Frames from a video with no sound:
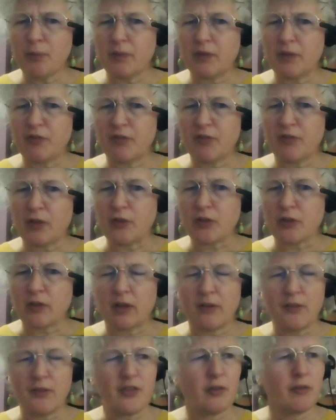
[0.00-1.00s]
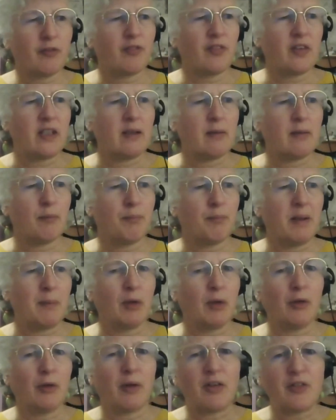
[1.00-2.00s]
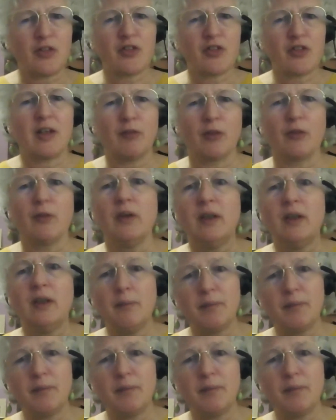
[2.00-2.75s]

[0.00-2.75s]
the photographs of the people who had to travel